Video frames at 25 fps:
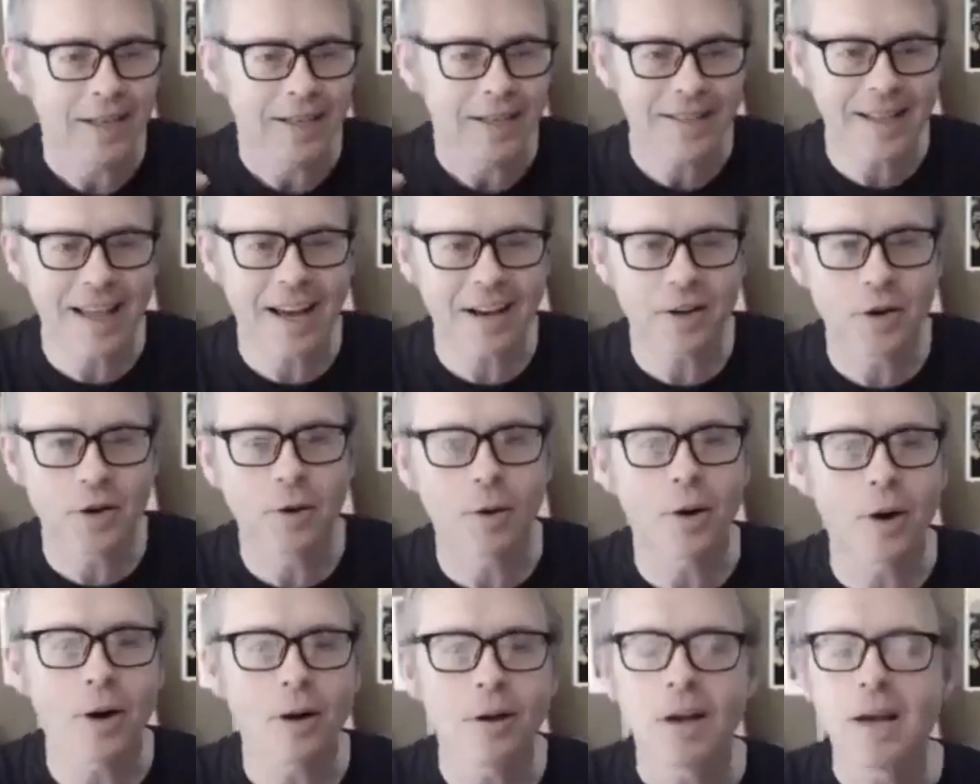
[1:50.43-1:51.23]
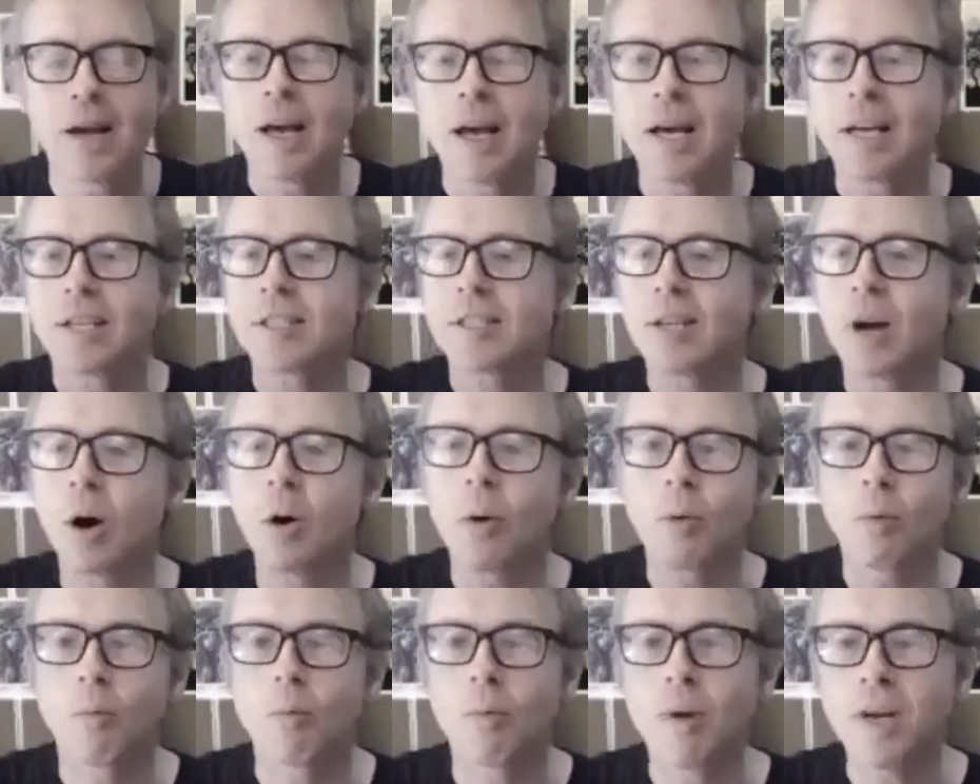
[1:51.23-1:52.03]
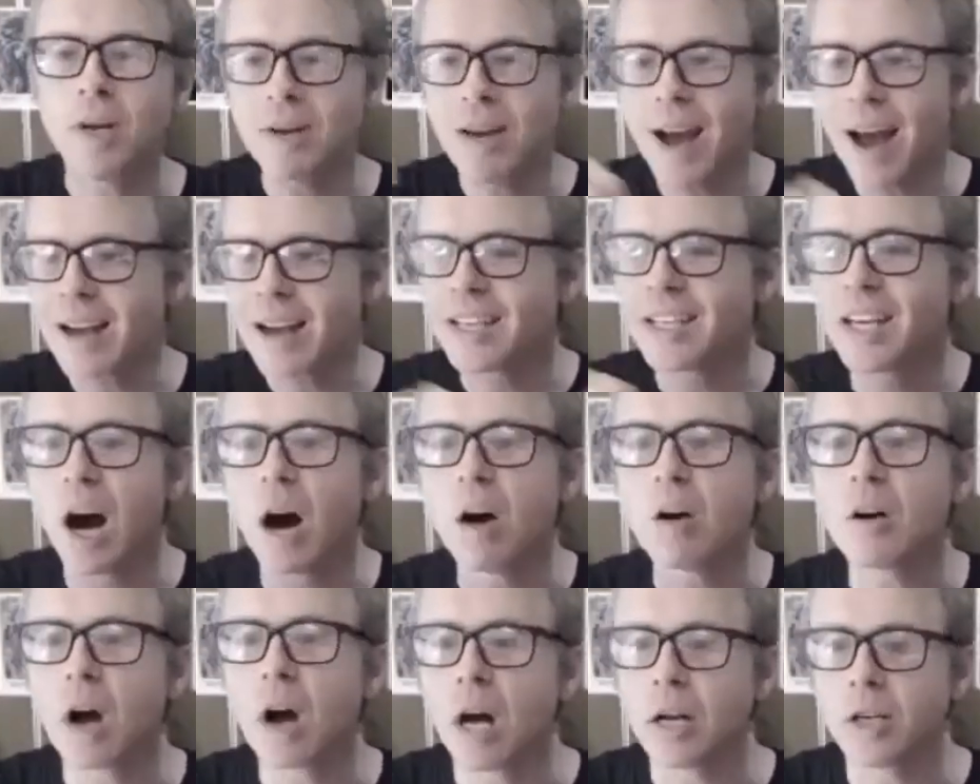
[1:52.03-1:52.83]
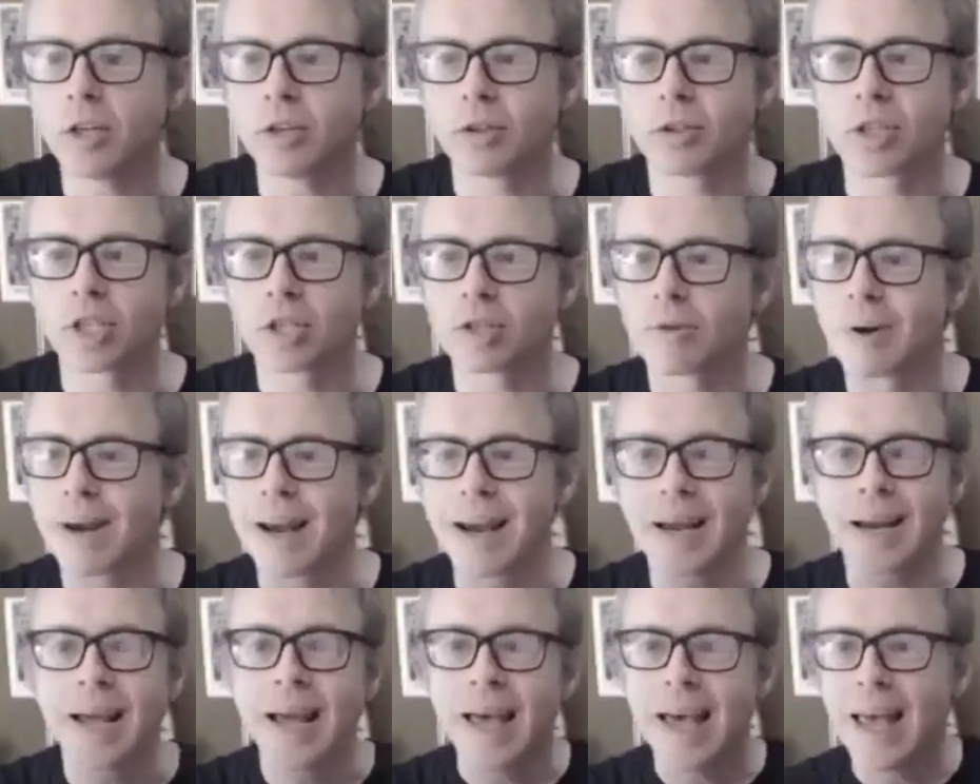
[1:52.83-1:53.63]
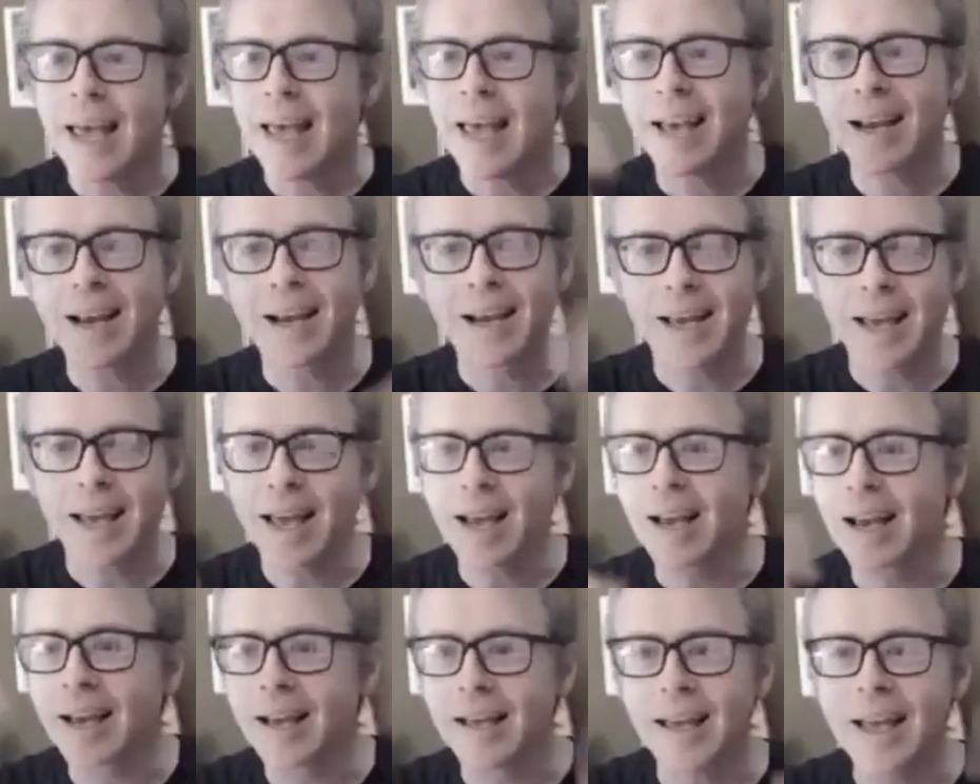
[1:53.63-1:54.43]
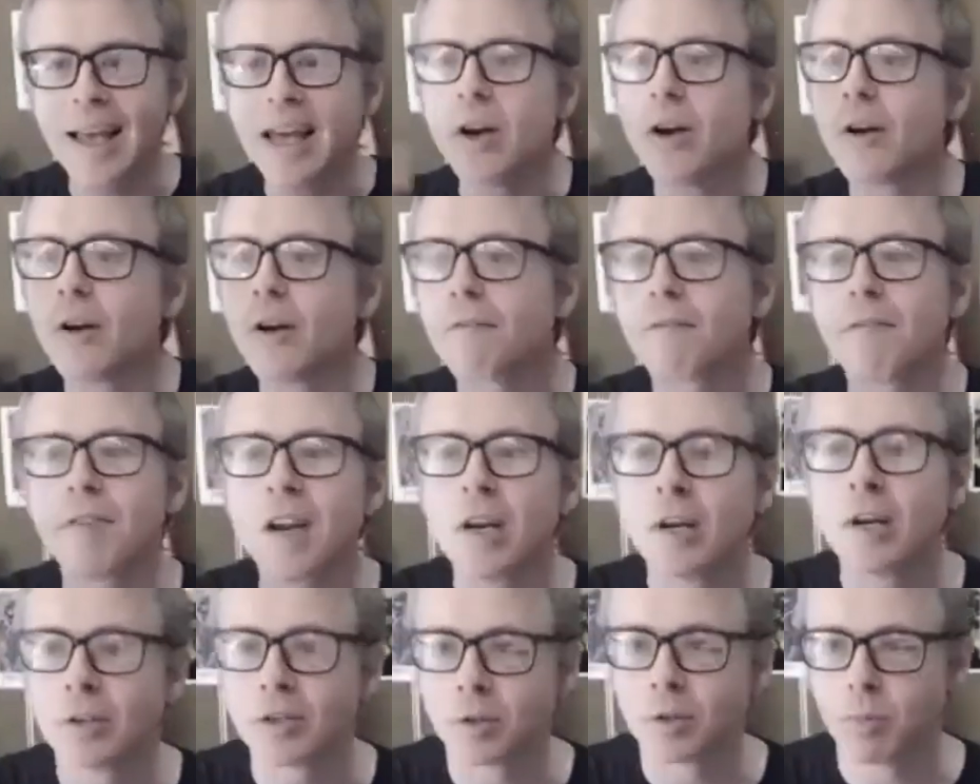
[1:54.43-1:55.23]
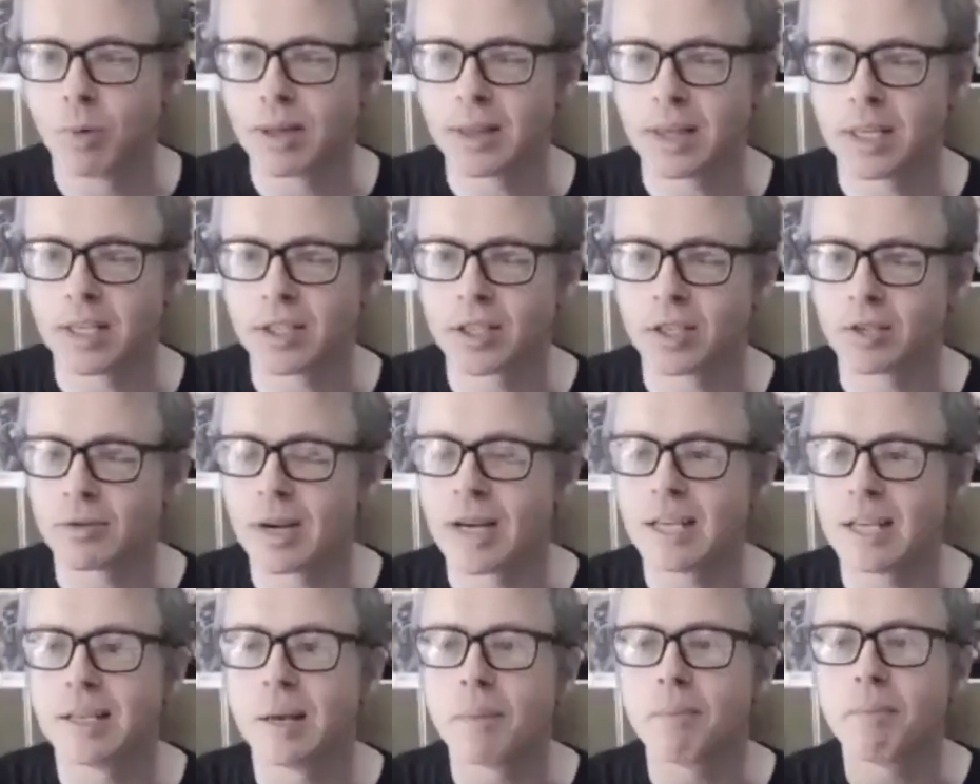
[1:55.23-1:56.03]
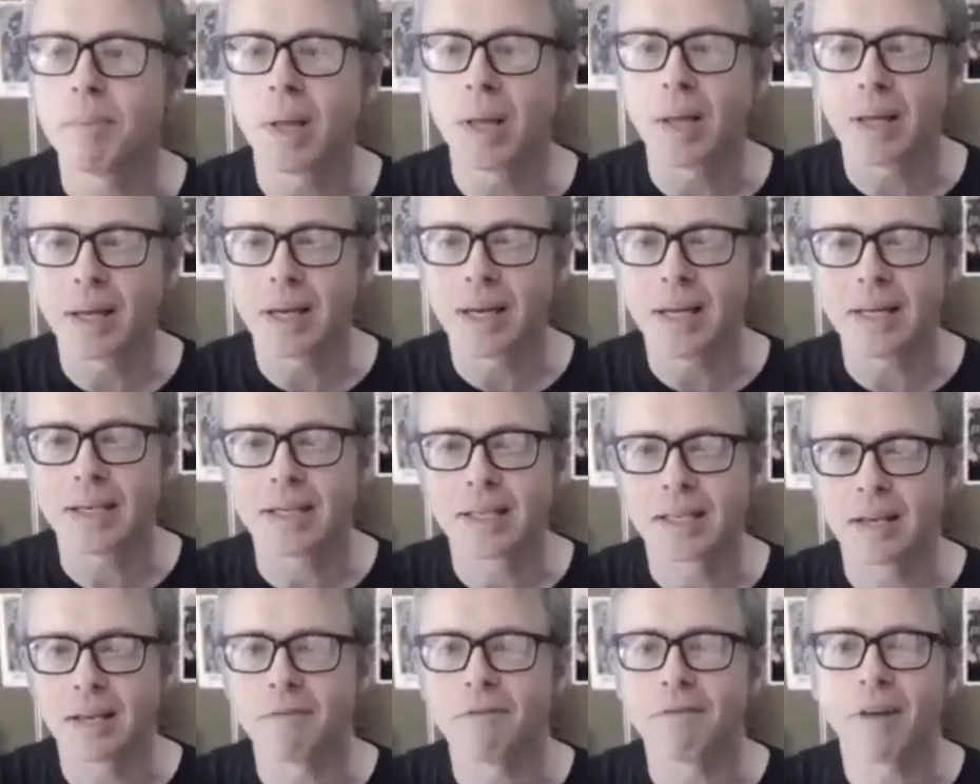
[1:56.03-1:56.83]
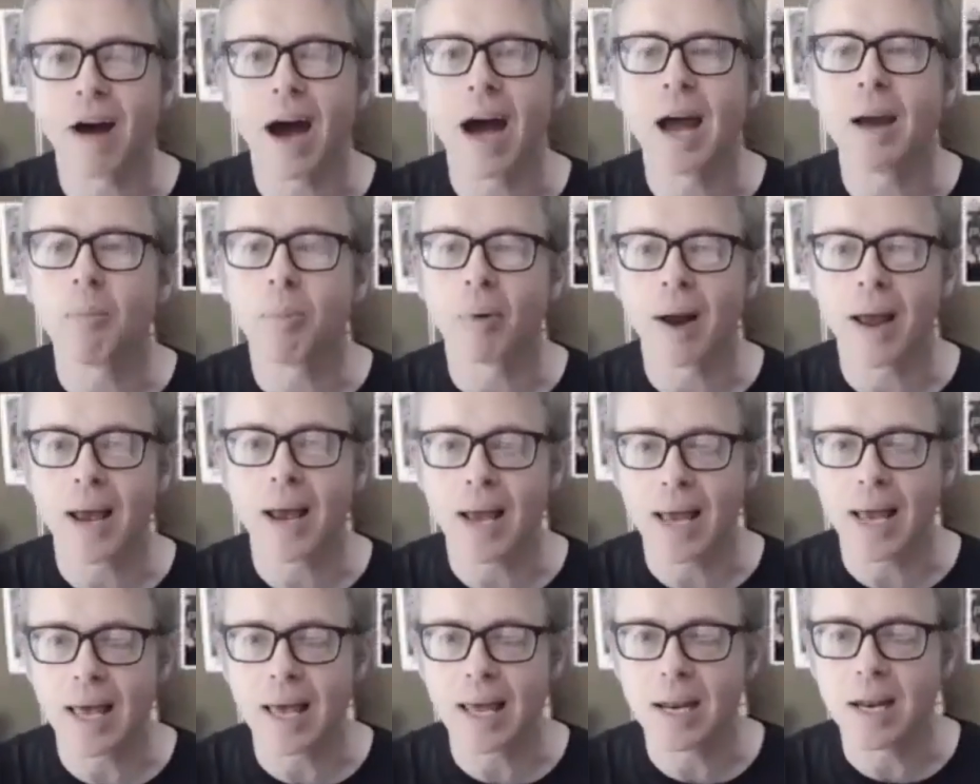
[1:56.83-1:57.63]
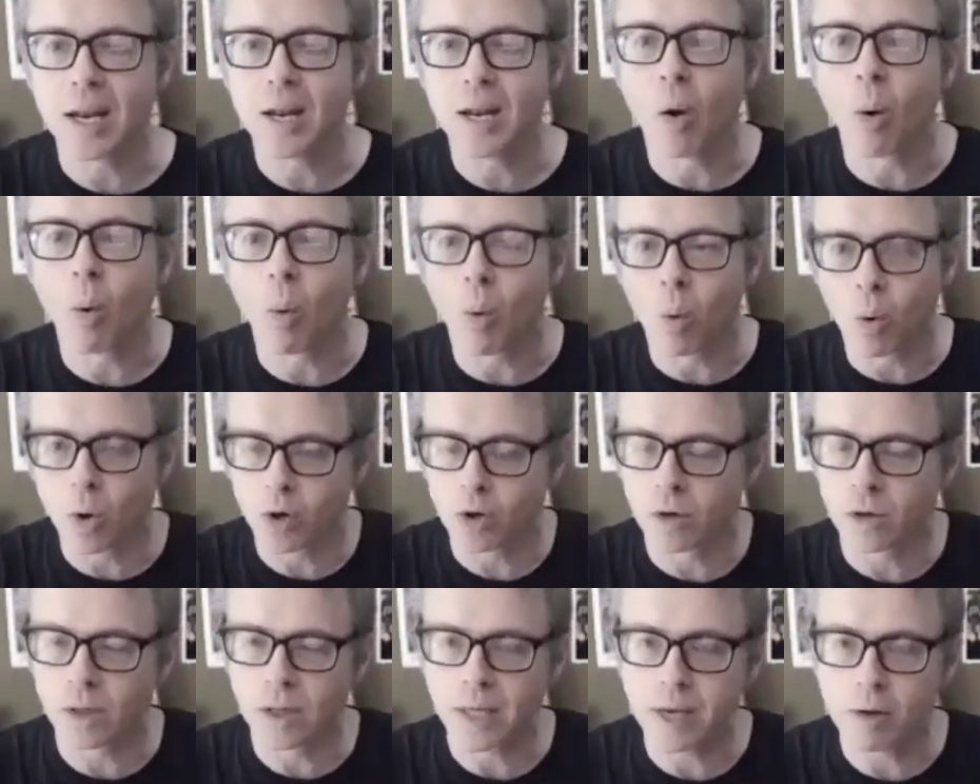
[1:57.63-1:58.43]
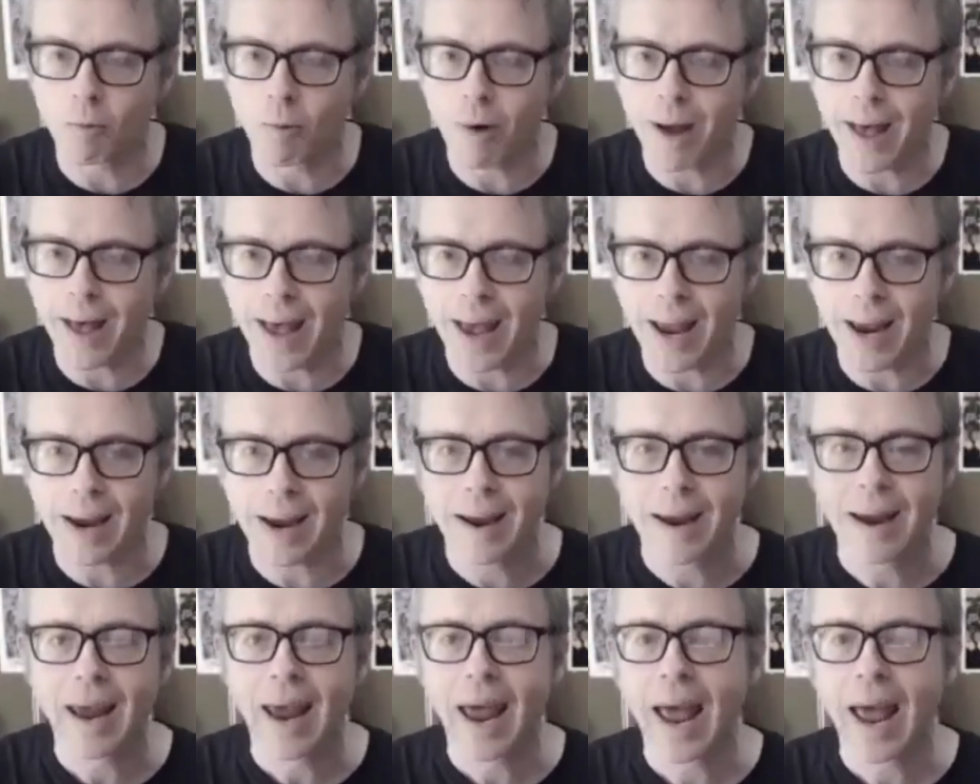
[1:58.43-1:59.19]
Isn't that cool? So when you got gunk on your string, it interferes with the string's ability to vibrate in an orderly way.